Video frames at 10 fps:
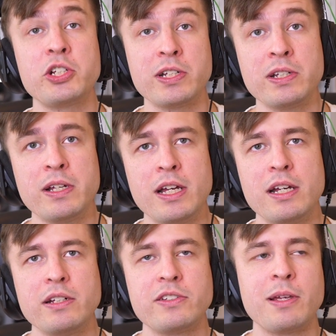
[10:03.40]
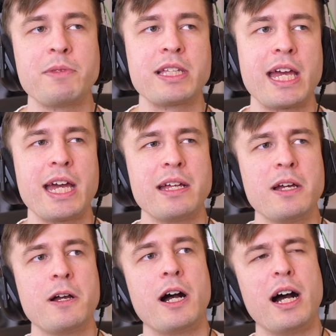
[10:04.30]
addition to something
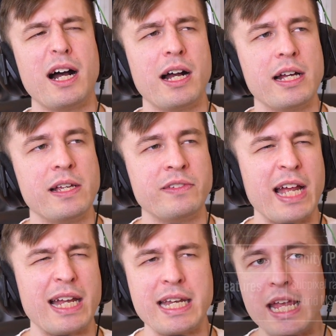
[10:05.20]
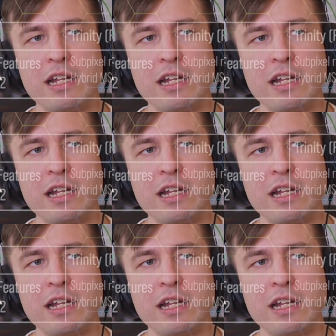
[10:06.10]
that uh, is not